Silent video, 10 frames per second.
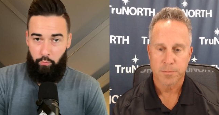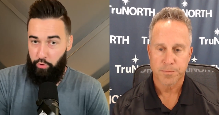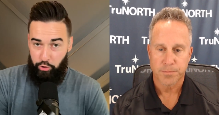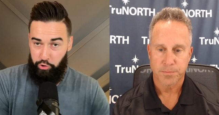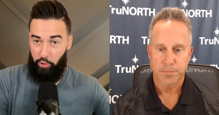Speaker 1: would
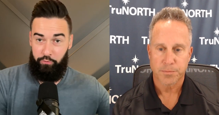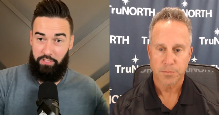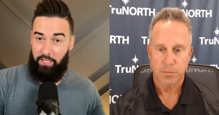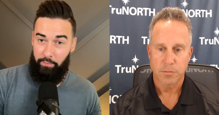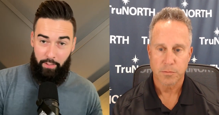you start this
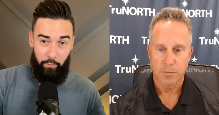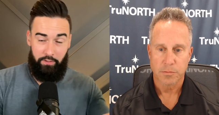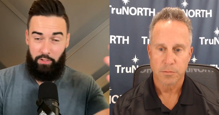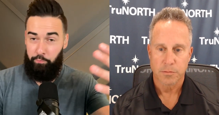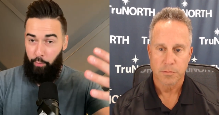company with
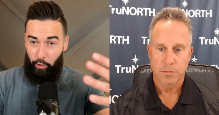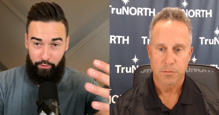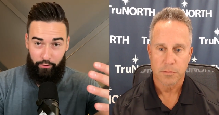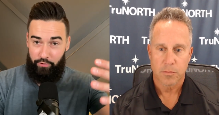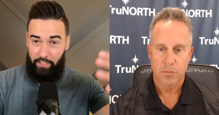this
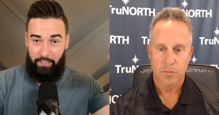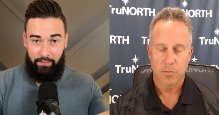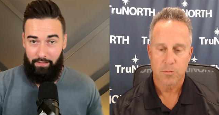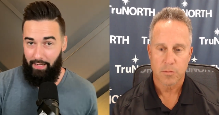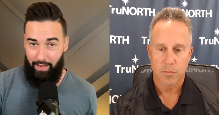partner thinking
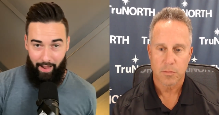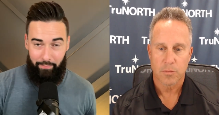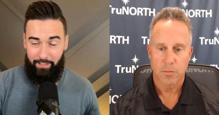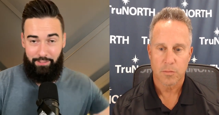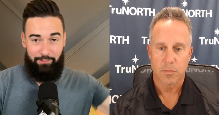I'm
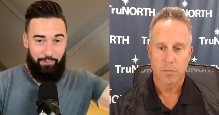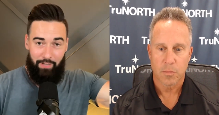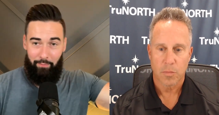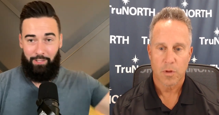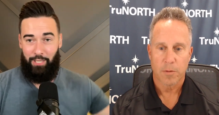gonna
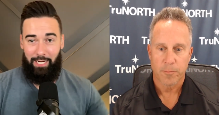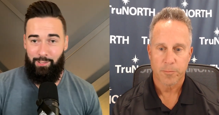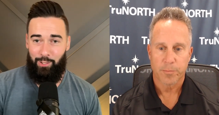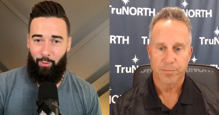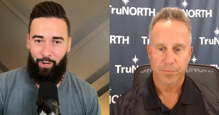I'm gonna change
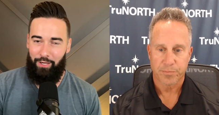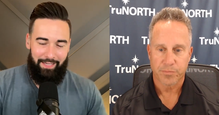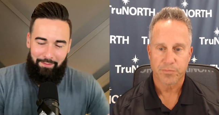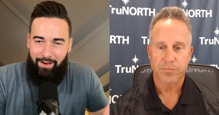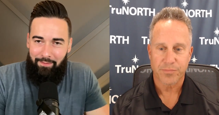the world? Like,
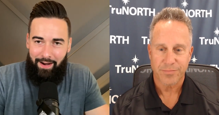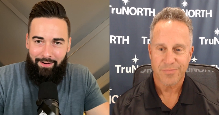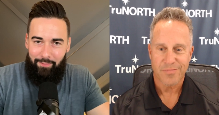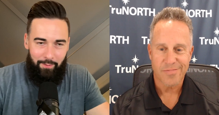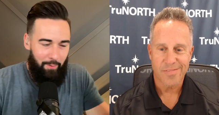why why
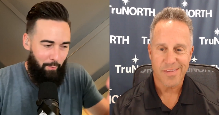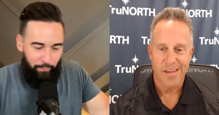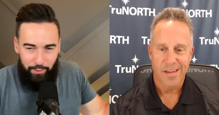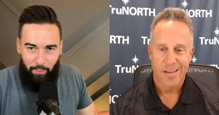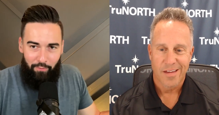what were
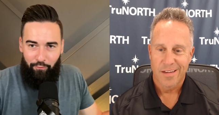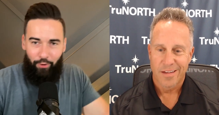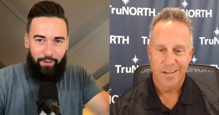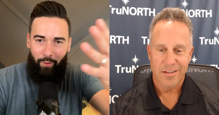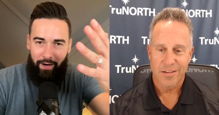you doing before,
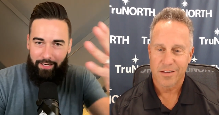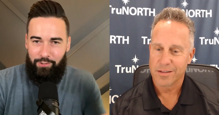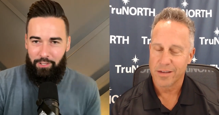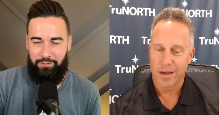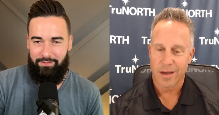and why
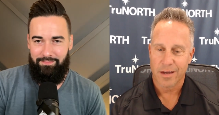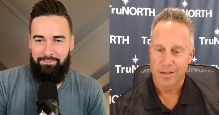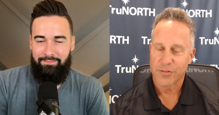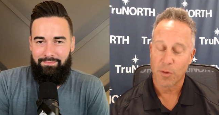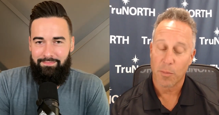
Speaker 2: construction? Yeah.
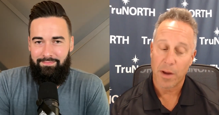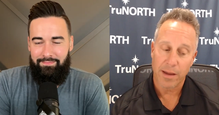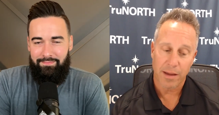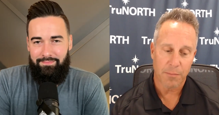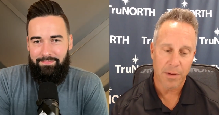So
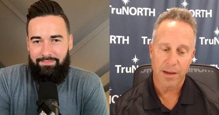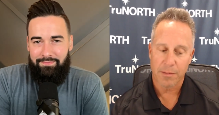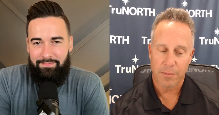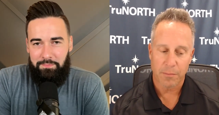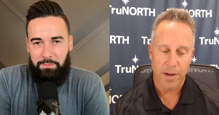my
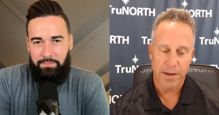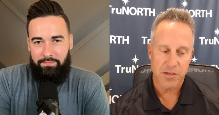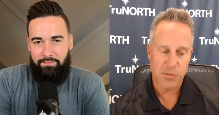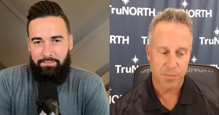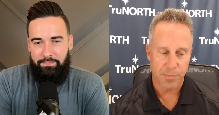my my
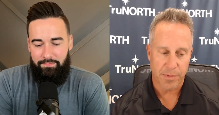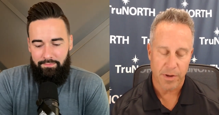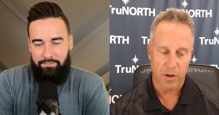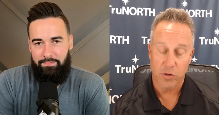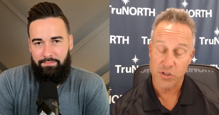experience. You
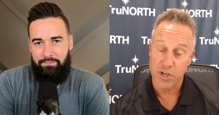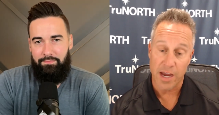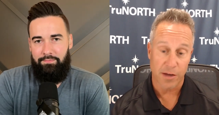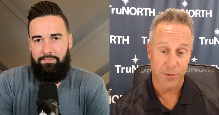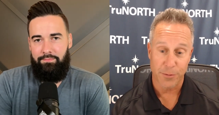know,
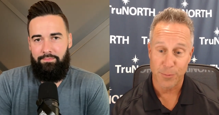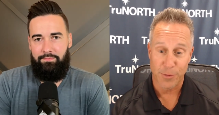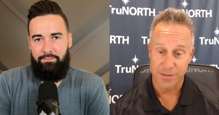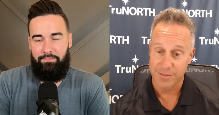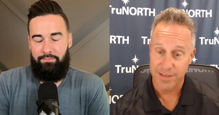childhood
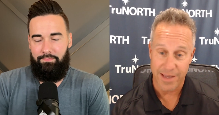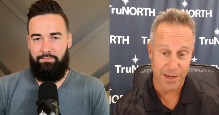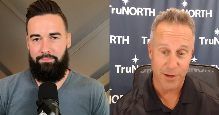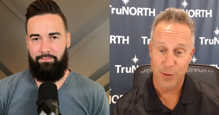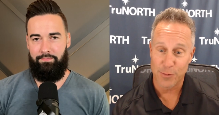was
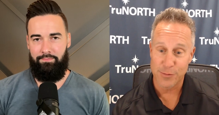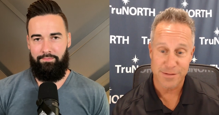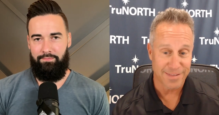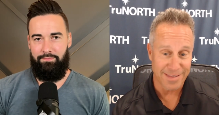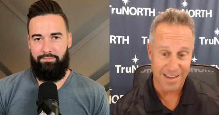Legos.
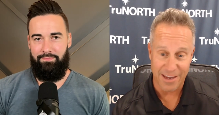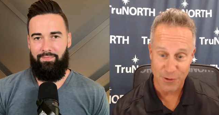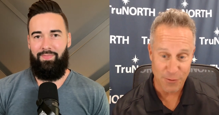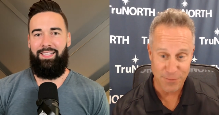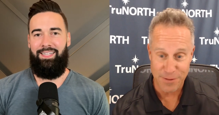And I don't know
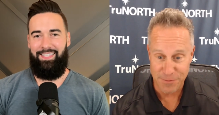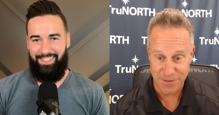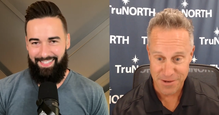if anyone of the